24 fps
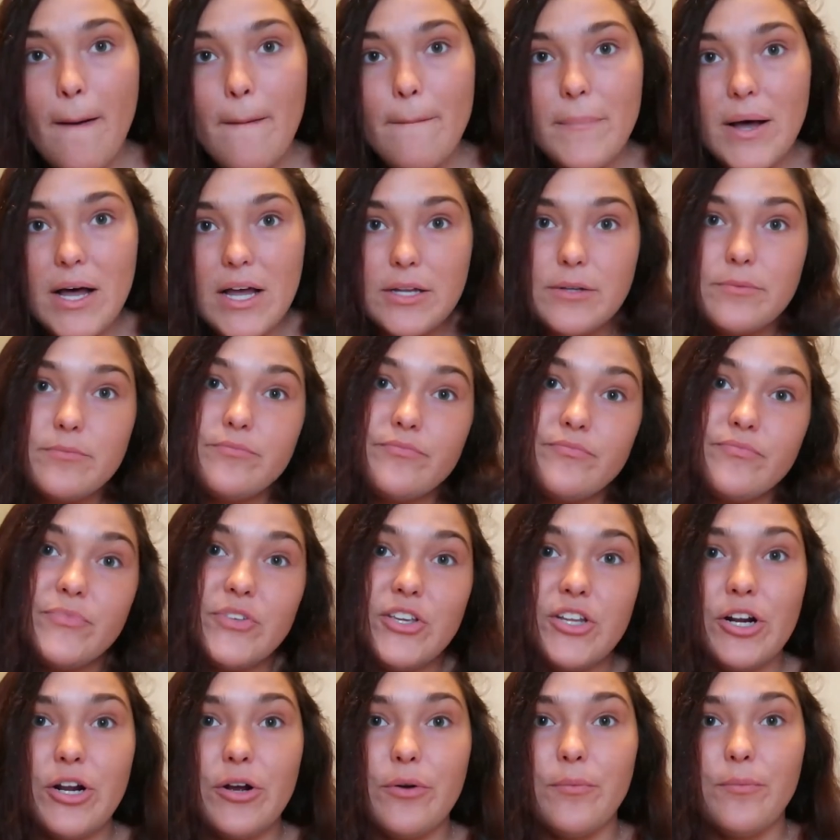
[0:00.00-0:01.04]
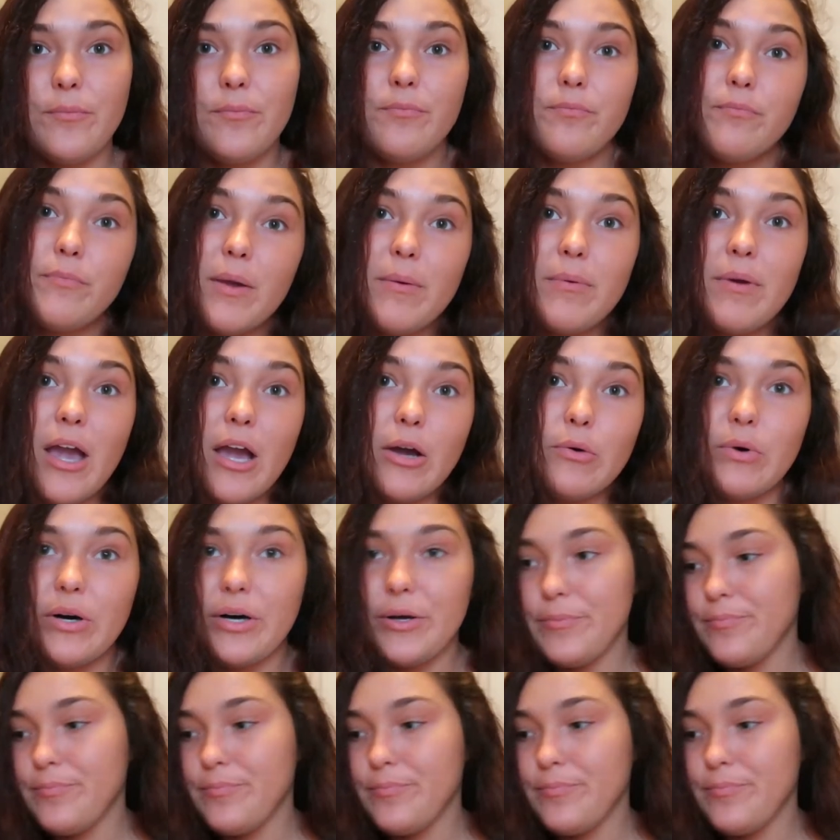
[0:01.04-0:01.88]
But, you know, maybe I will.